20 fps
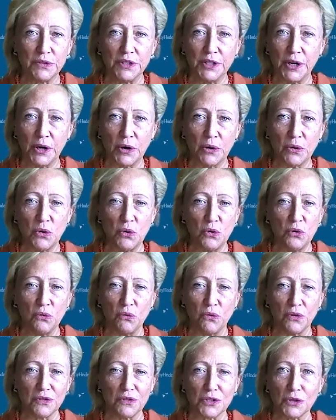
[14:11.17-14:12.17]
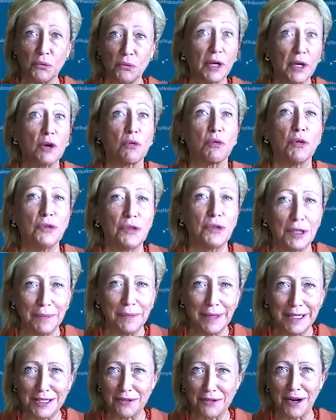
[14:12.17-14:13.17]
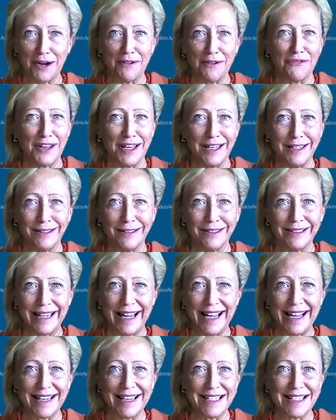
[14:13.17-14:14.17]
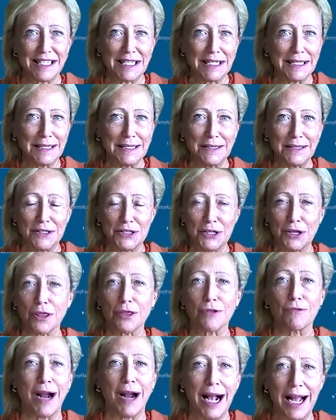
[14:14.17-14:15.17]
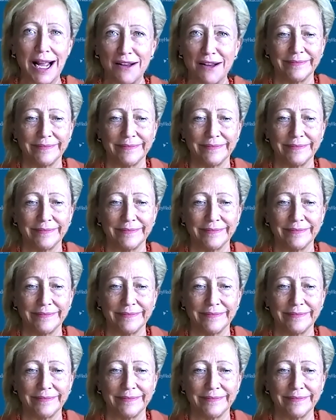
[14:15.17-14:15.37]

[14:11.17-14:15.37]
who to recruit them into our field and to thrive?